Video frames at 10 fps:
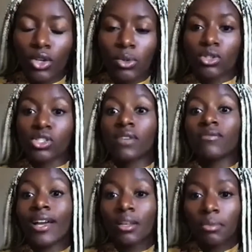And so she
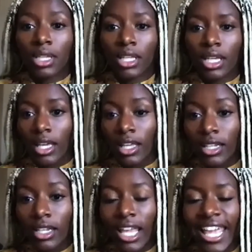invited me
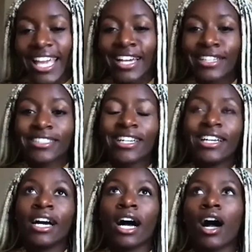in and
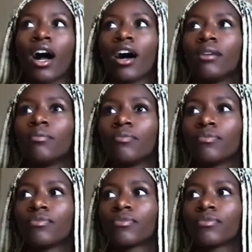um